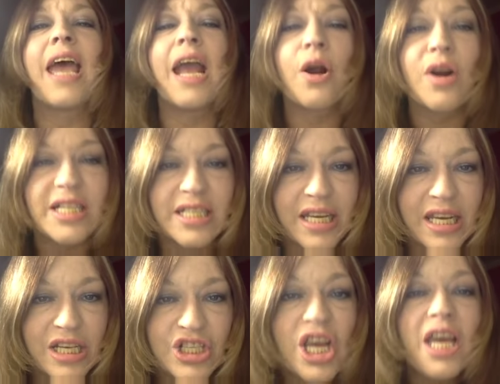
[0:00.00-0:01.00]

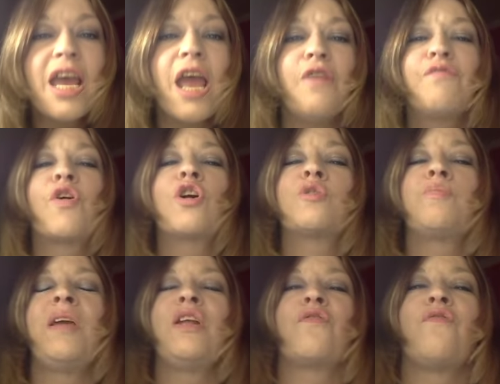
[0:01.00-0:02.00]
heritage in First
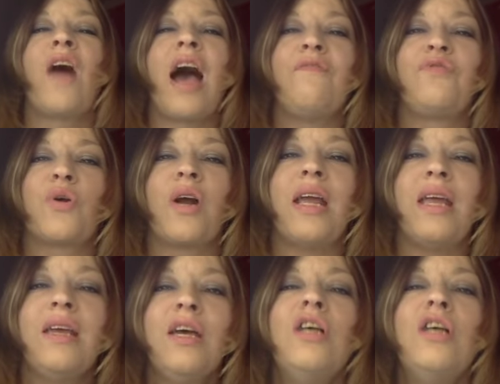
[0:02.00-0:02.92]
Peter five three.